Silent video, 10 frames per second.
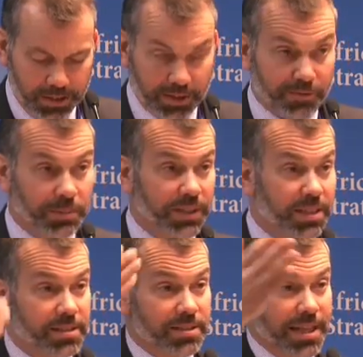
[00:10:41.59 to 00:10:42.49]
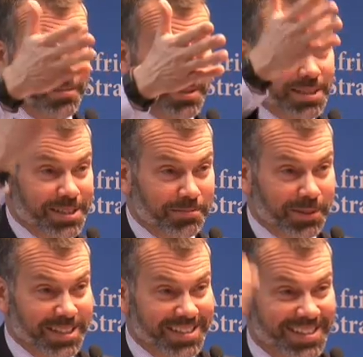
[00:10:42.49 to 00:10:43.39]
We have police. Happy to see
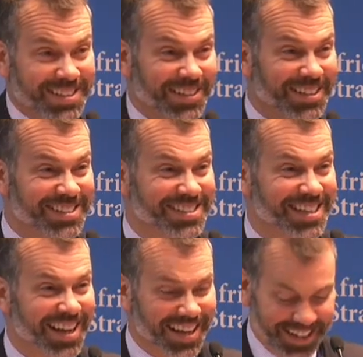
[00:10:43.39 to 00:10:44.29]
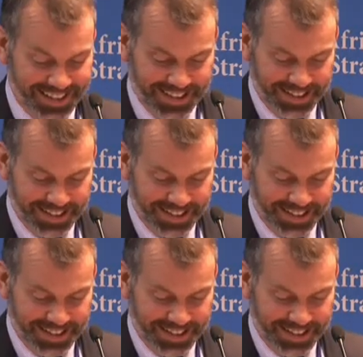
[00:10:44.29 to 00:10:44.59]
police in the audience today.